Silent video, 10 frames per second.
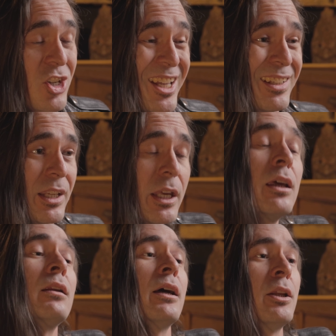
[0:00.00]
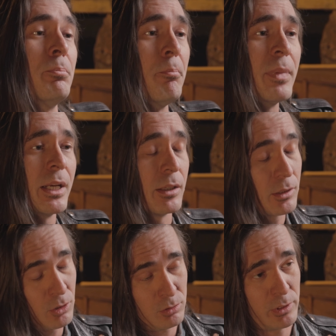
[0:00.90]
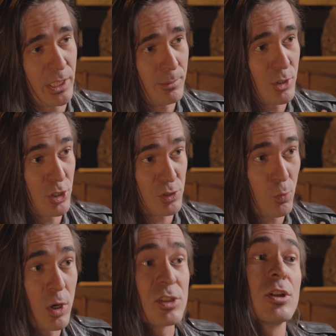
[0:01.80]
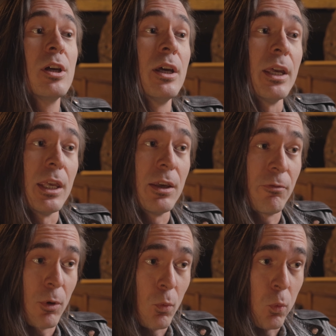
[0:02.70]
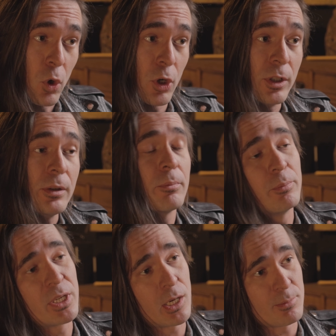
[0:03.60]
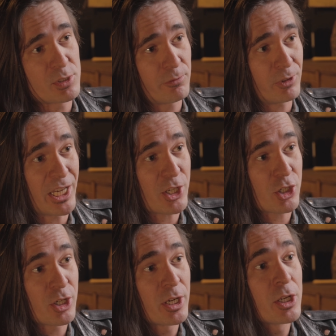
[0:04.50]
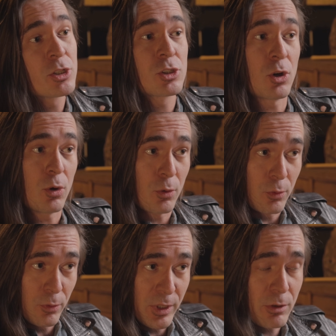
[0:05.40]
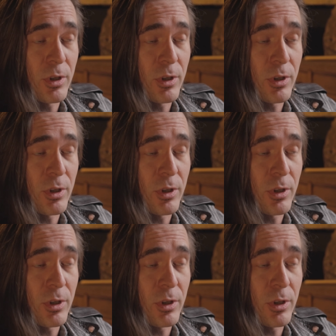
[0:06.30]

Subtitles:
chain in admitting holy images was, if word becomes flesh, so the